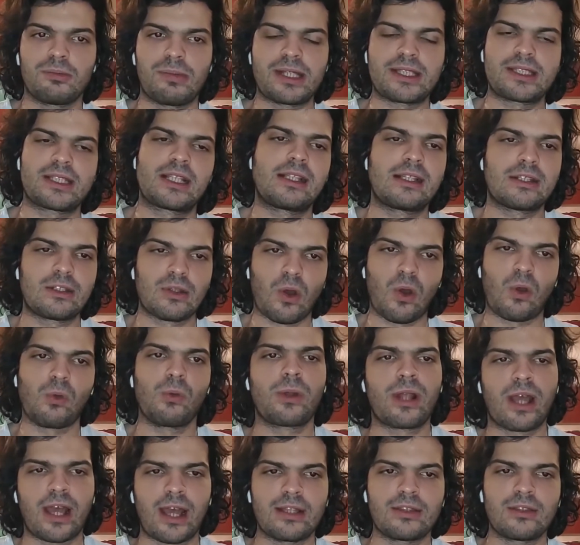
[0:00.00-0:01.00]
basically the
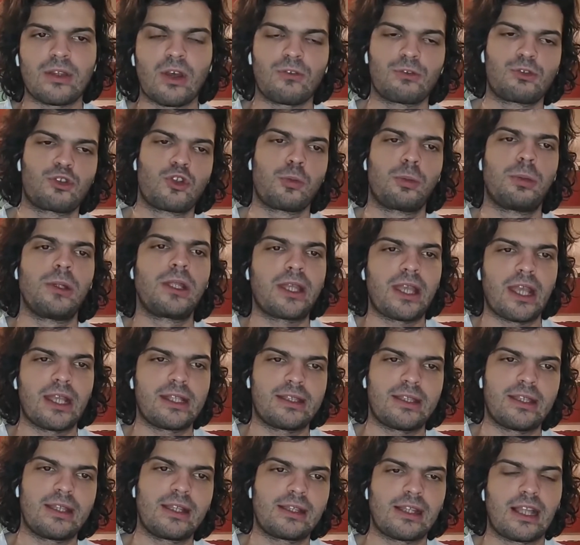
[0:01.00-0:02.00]
overhead of duplicating